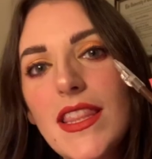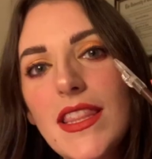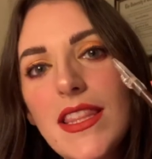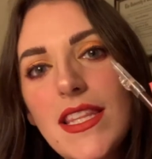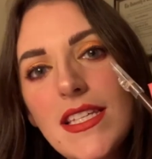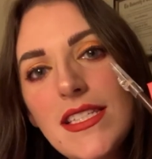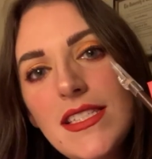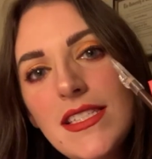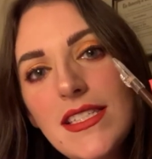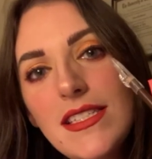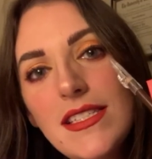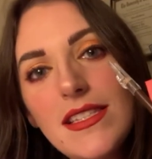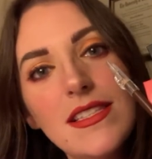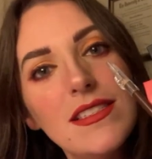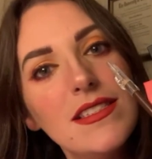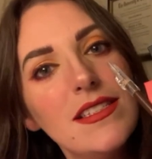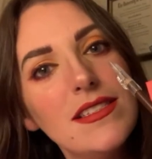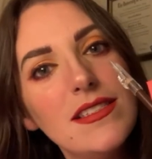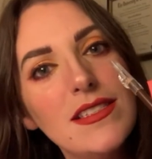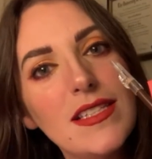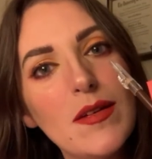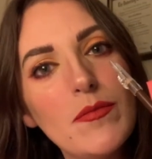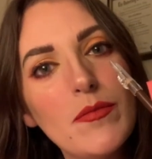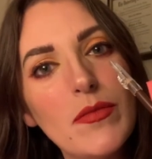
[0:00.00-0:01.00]
This is the
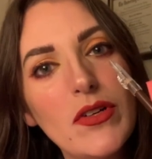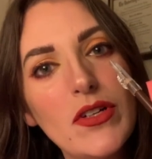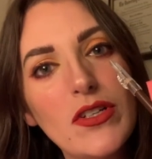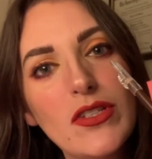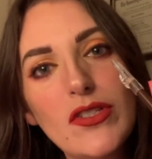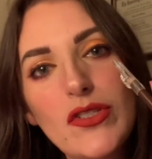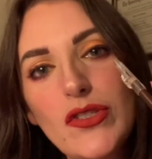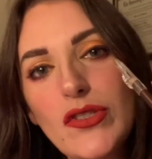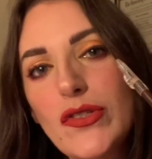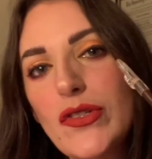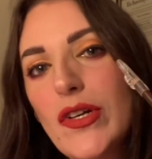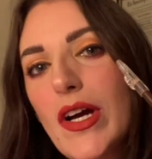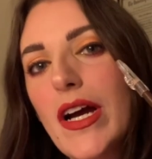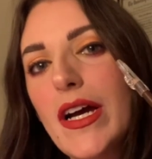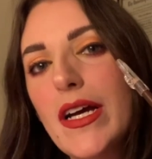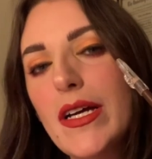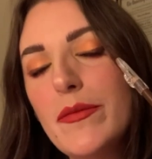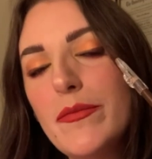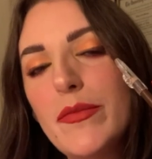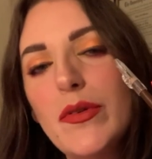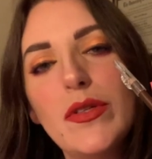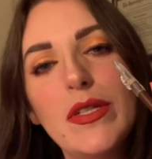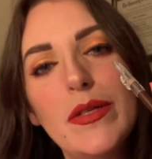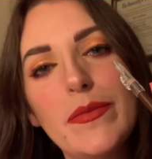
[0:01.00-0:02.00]
December
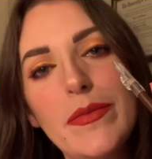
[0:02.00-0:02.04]
Tribe Beauty